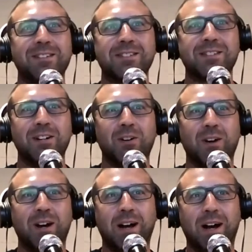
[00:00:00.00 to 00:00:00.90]

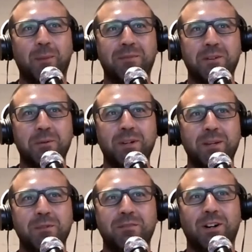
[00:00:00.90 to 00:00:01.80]
So before we
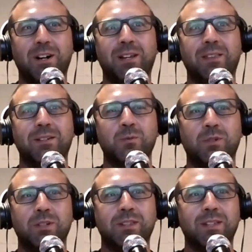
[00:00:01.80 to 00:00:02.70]
move on, there's
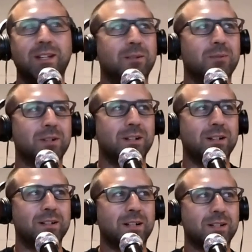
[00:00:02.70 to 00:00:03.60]
one thing we're going
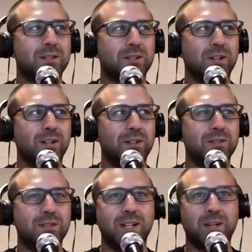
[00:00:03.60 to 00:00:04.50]
to, I guess, start our
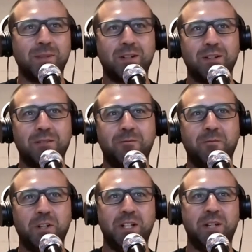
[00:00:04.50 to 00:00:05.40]
new segment called
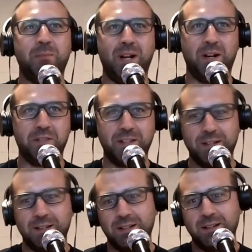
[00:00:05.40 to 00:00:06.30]
Foot in Mouth,
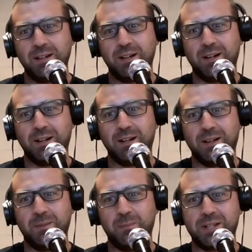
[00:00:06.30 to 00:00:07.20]

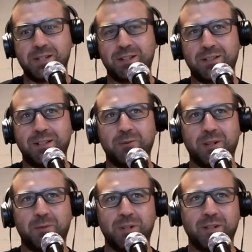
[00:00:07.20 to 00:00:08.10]
basically
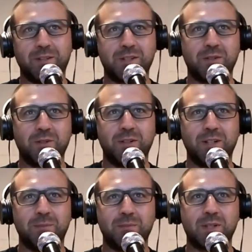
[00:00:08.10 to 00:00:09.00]
where one of us screwed
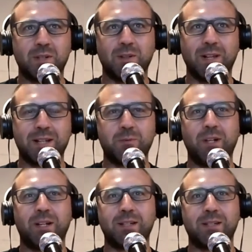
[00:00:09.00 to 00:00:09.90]
up. So last
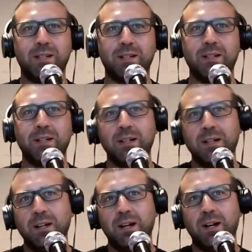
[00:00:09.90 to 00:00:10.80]
week I said
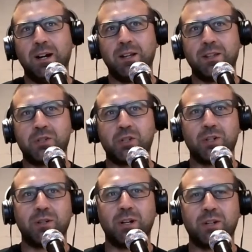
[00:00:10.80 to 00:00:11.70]
that
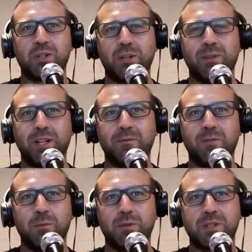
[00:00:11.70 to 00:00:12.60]
Sherman
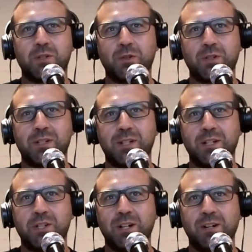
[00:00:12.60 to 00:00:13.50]
Ledford was the Georgia State
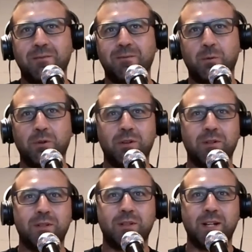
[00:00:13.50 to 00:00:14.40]
chair for
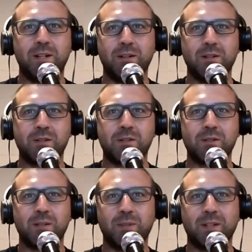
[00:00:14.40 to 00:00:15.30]
10 years or
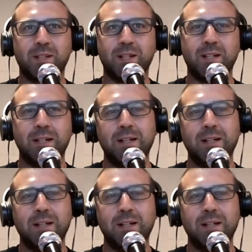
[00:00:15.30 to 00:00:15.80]
something like that.